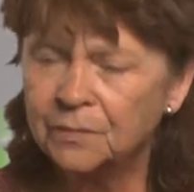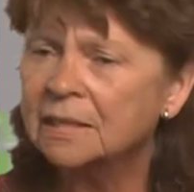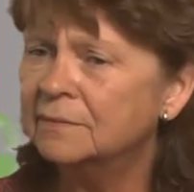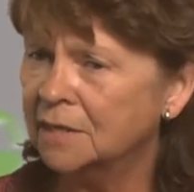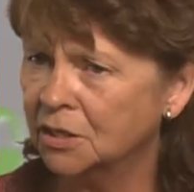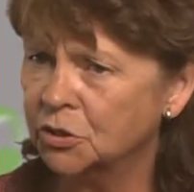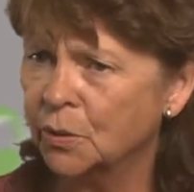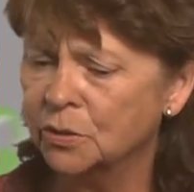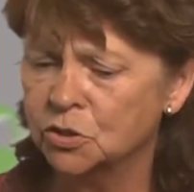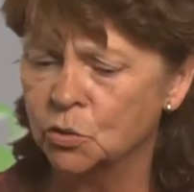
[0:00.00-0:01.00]
even
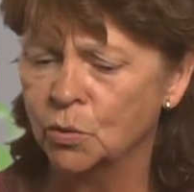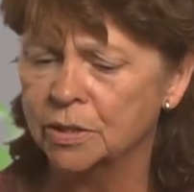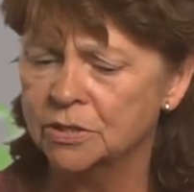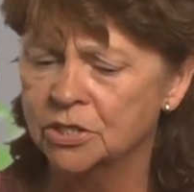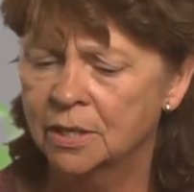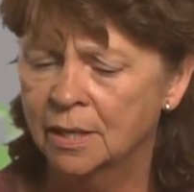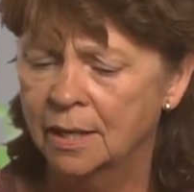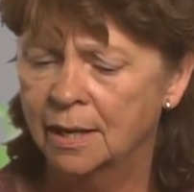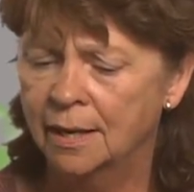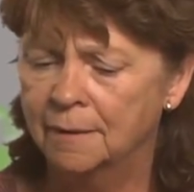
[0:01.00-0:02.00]
underground storage.
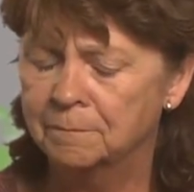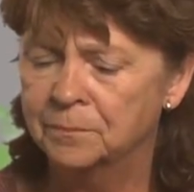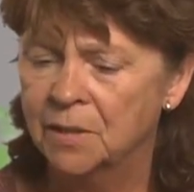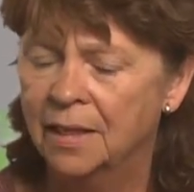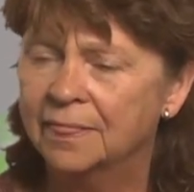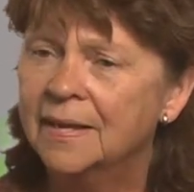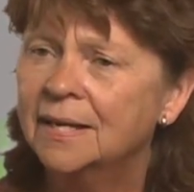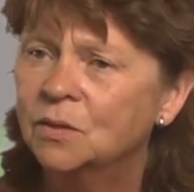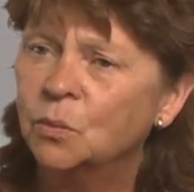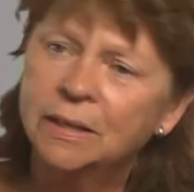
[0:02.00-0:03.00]
Um,
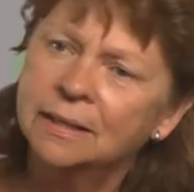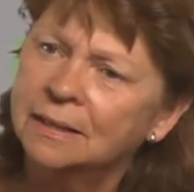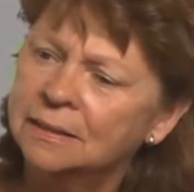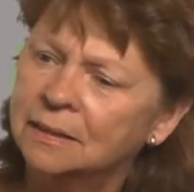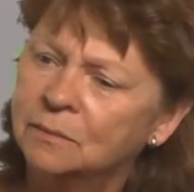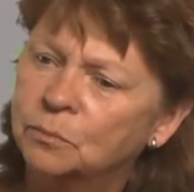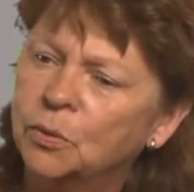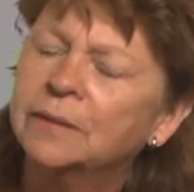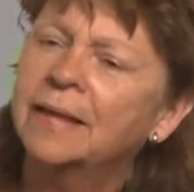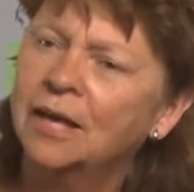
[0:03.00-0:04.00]
then we could
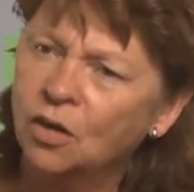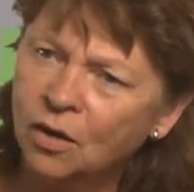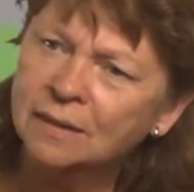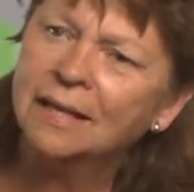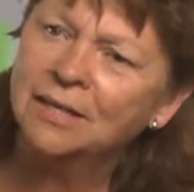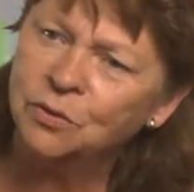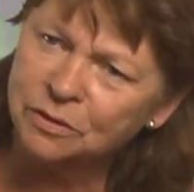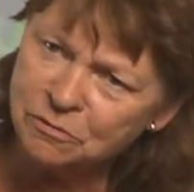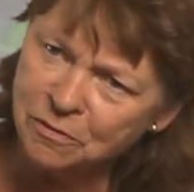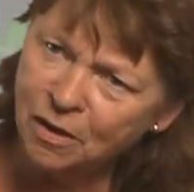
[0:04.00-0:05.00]
bring that on later
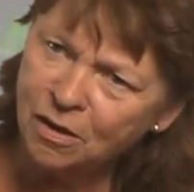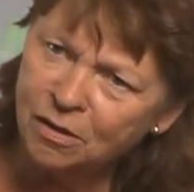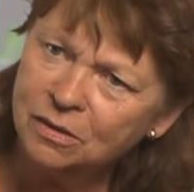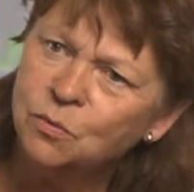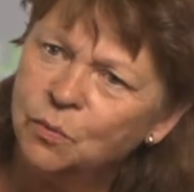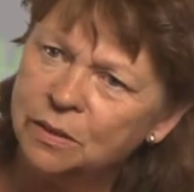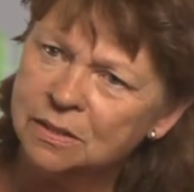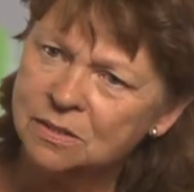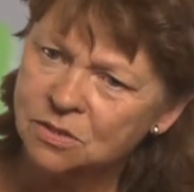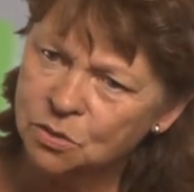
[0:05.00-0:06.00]
in the fall when
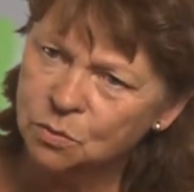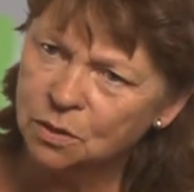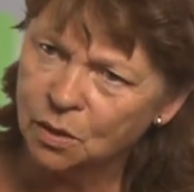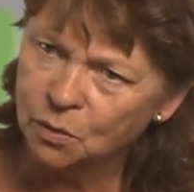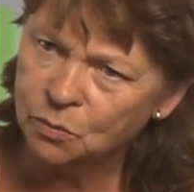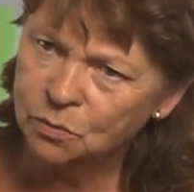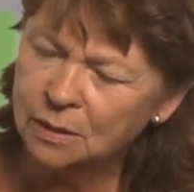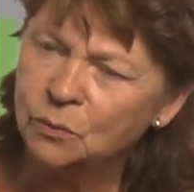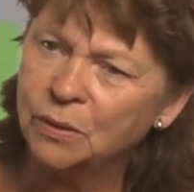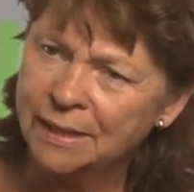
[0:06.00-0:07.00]
it's too low
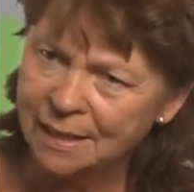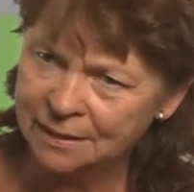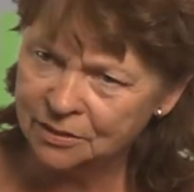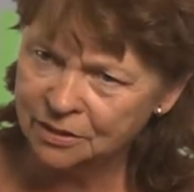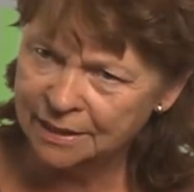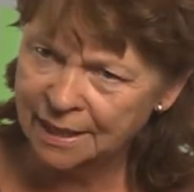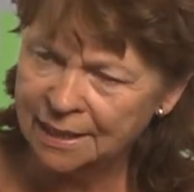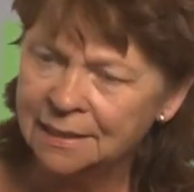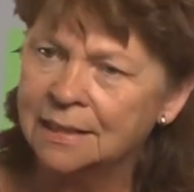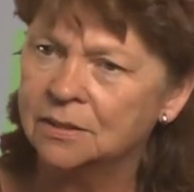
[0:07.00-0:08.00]
and we can't
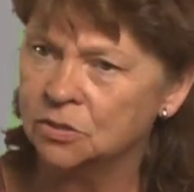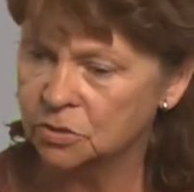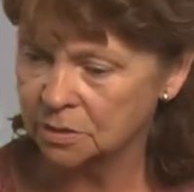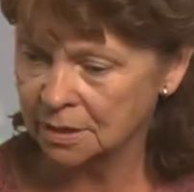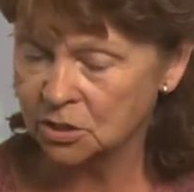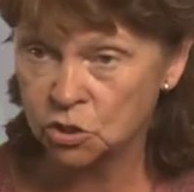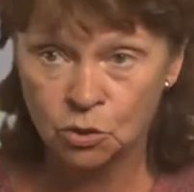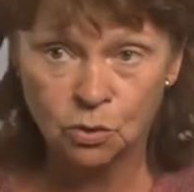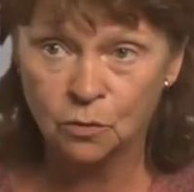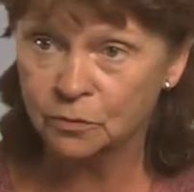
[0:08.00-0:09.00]
irrigate and there's, it's
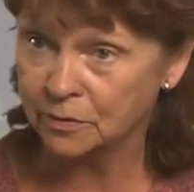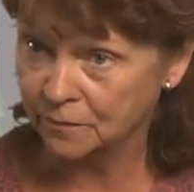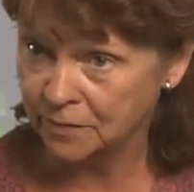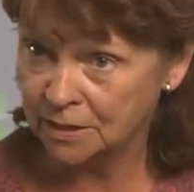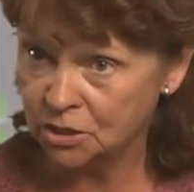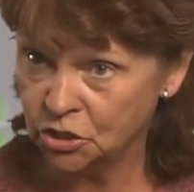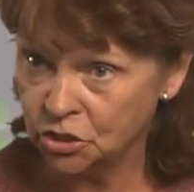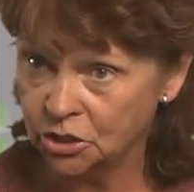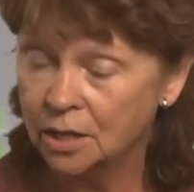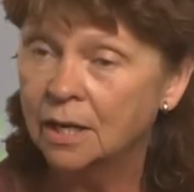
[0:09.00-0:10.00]
too low for the fish.